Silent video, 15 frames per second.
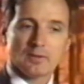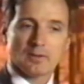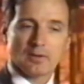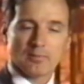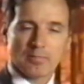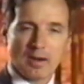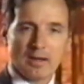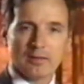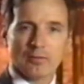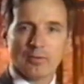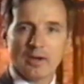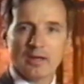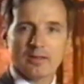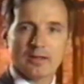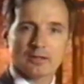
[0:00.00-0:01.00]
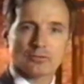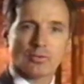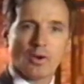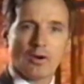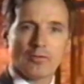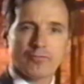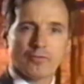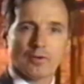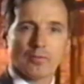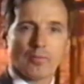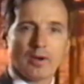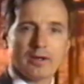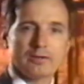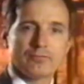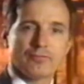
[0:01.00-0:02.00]
And by the way, that 12-foot
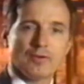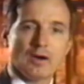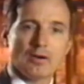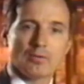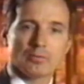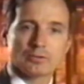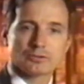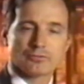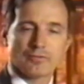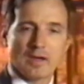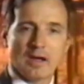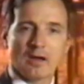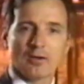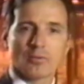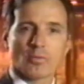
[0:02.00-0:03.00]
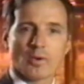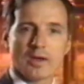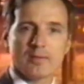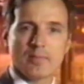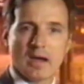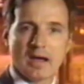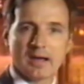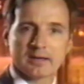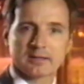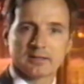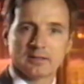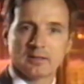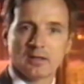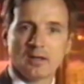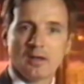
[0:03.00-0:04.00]
wide felt was found way back in